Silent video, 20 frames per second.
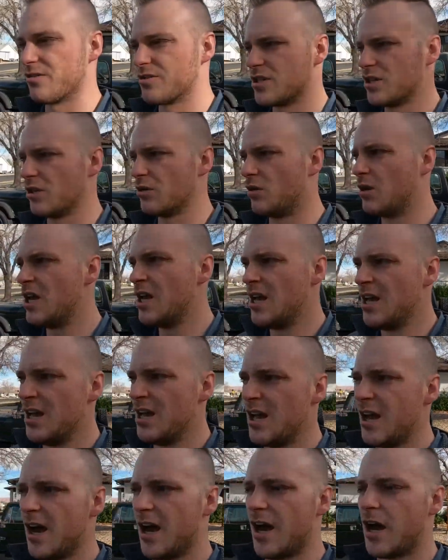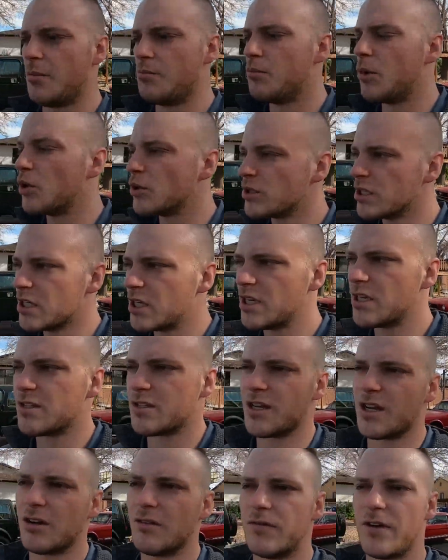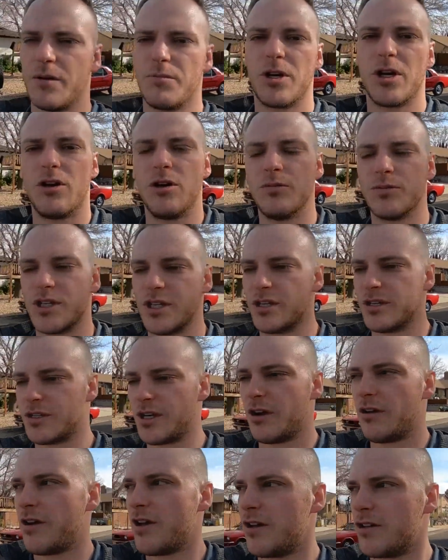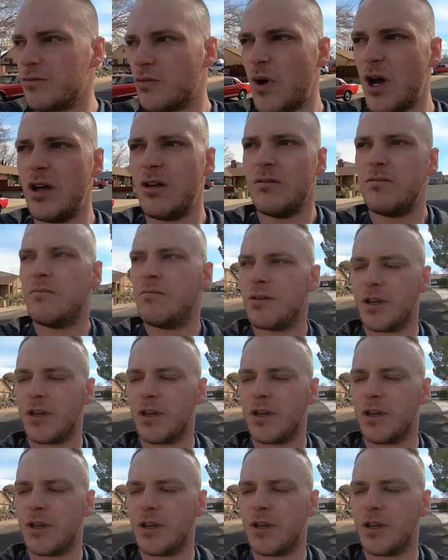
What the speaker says: So mostly single family homes in this area as well.